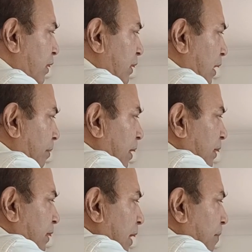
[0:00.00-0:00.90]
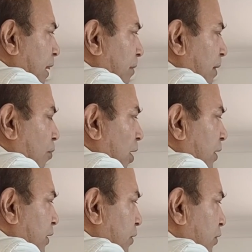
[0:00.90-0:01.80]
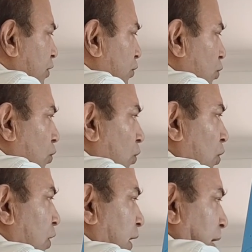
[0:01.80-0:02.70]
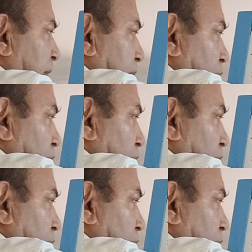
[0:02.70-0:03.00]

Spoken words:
this cable? The same cable 0.002. That means